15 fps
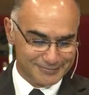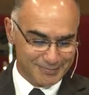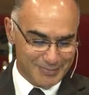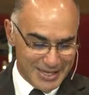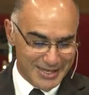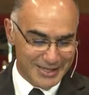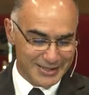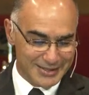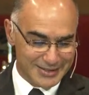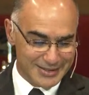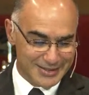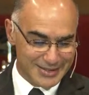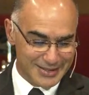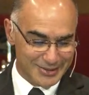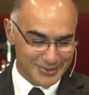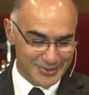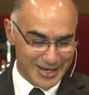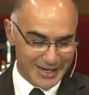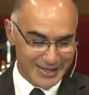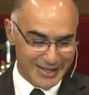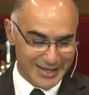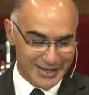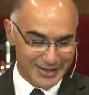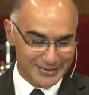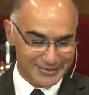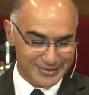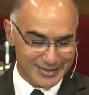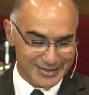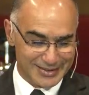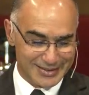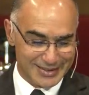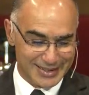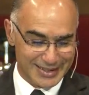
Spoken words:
peace right now. It